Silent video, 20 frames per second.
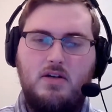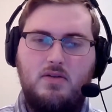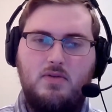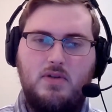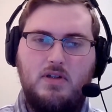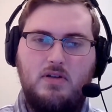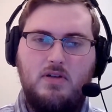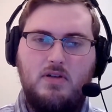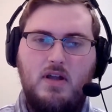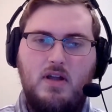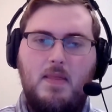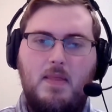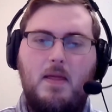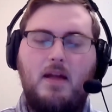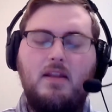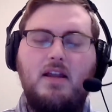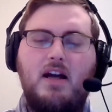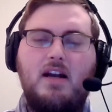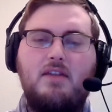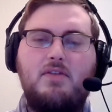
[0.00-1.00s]
Well, a
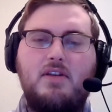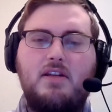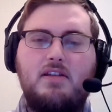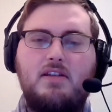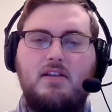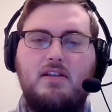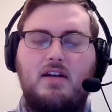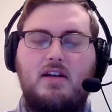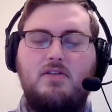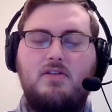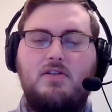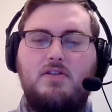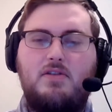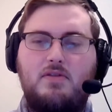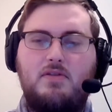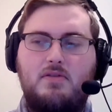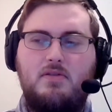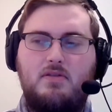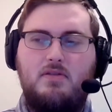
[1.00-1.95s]
lot of these letters